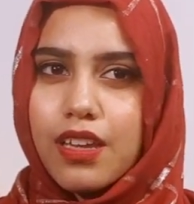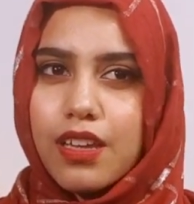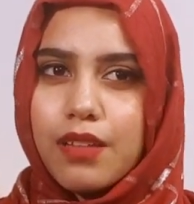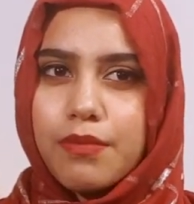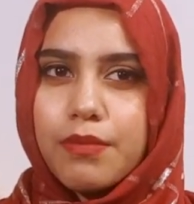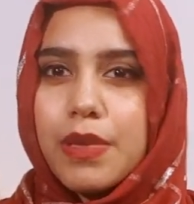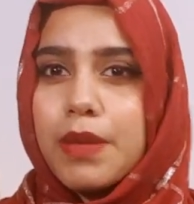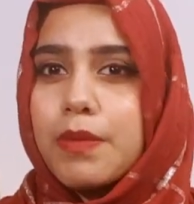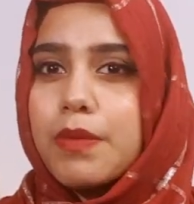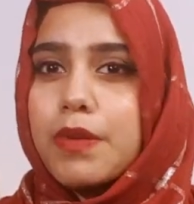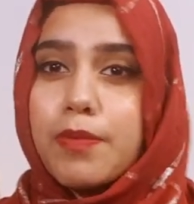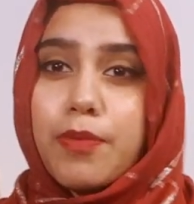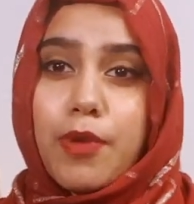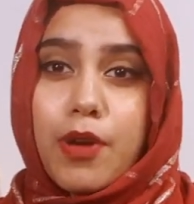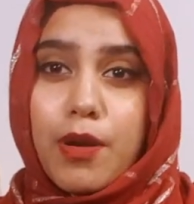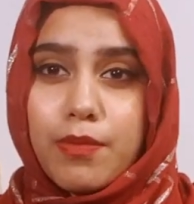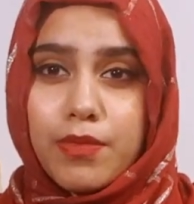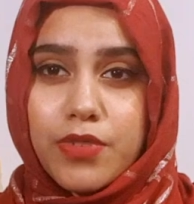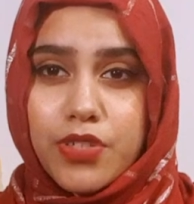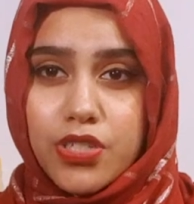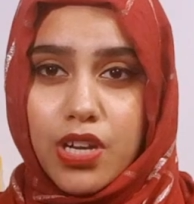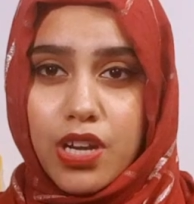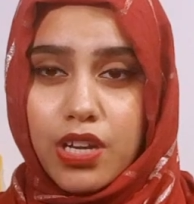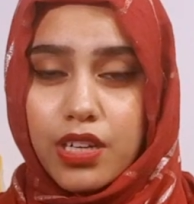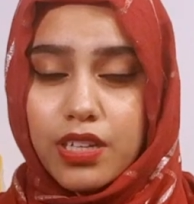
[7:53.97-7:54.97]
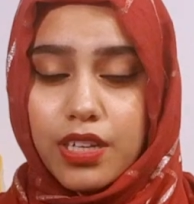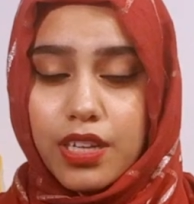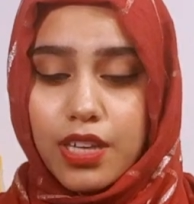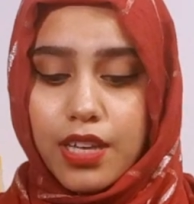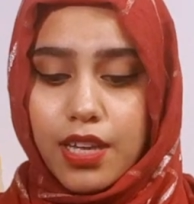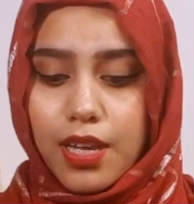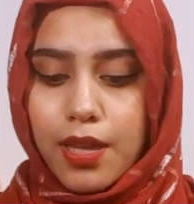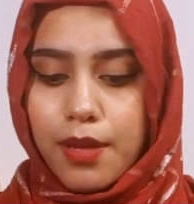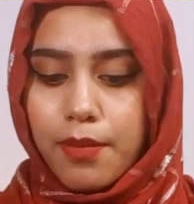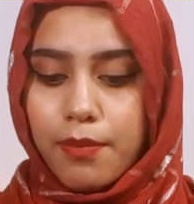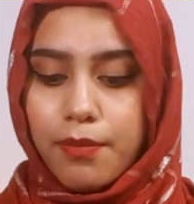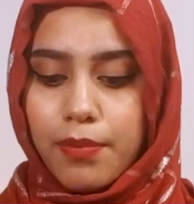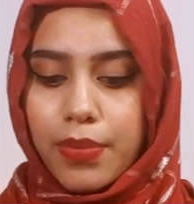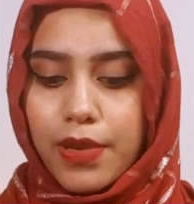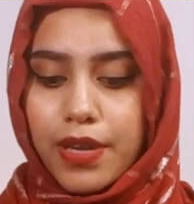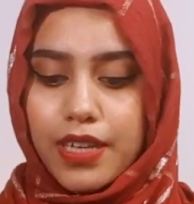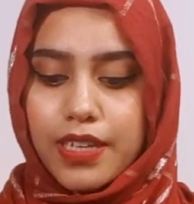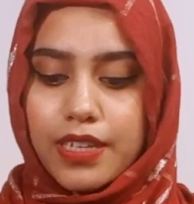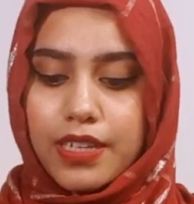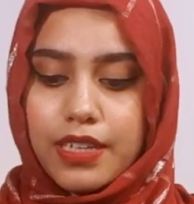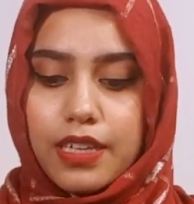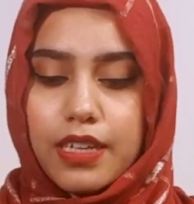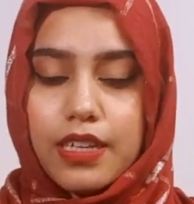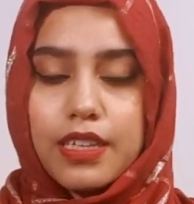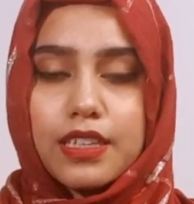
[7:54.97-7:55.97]
maybe Parmesan, but
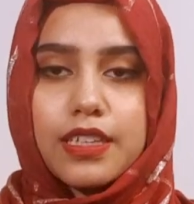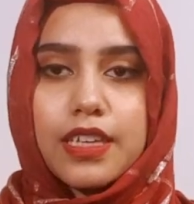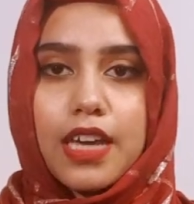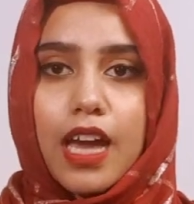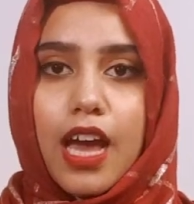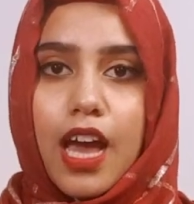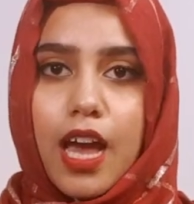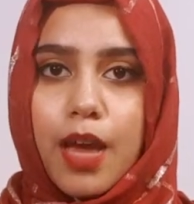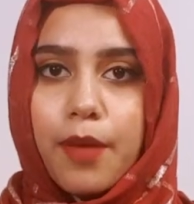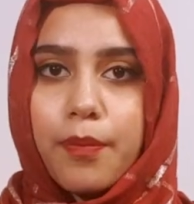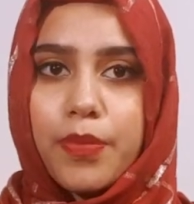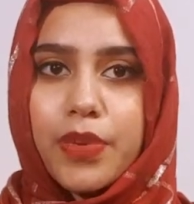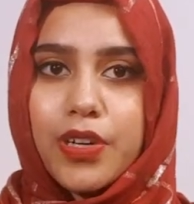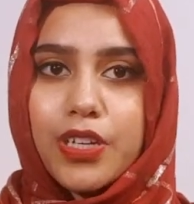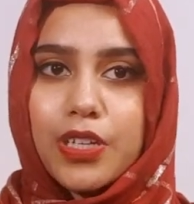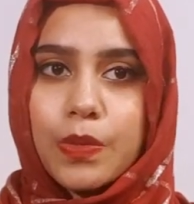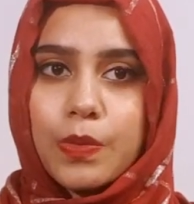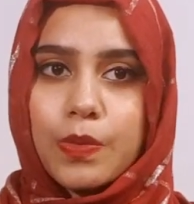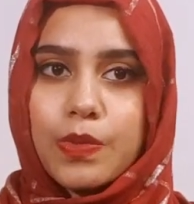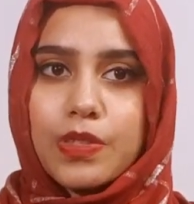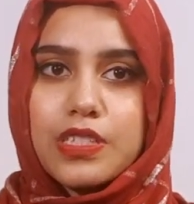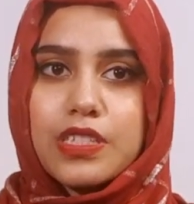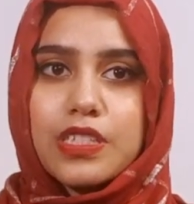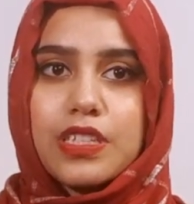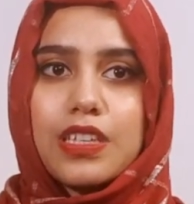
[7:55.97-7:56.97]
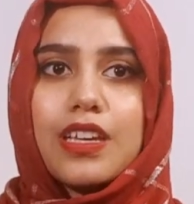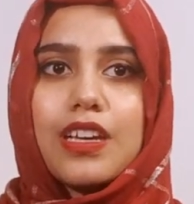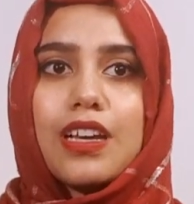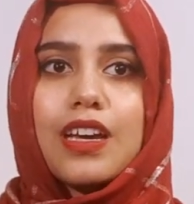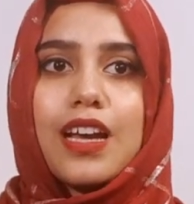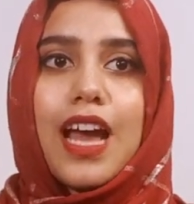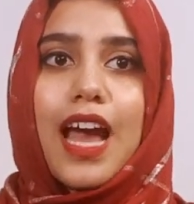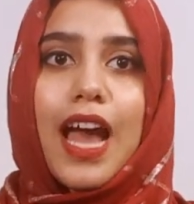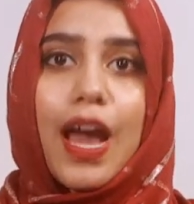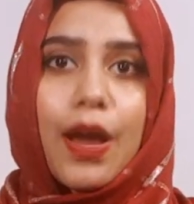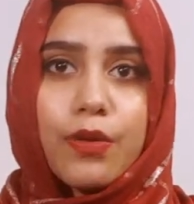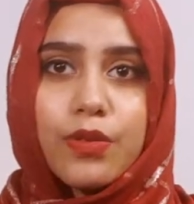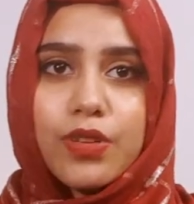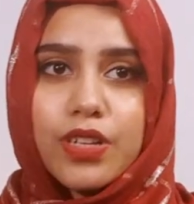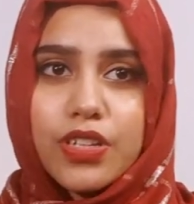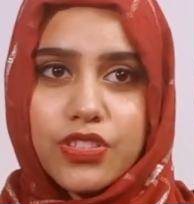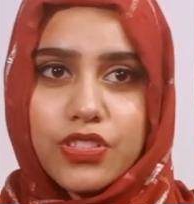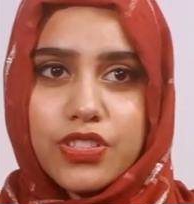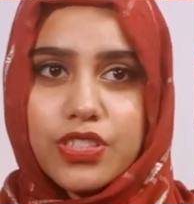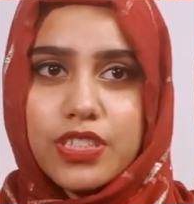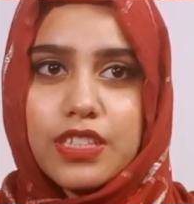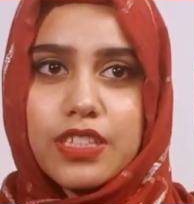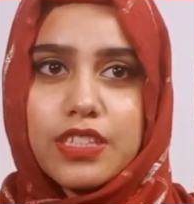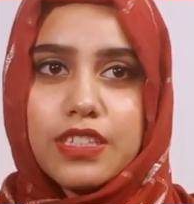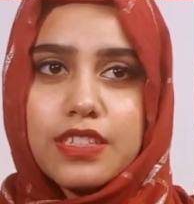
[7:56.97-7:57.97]
yahan par you would see a Gouda
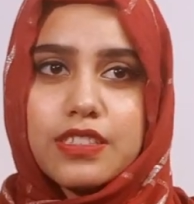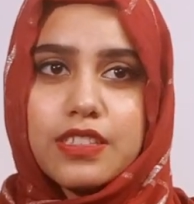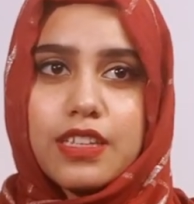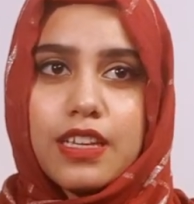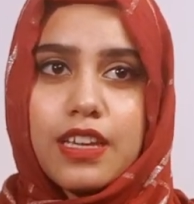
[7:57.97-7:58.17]
cheese,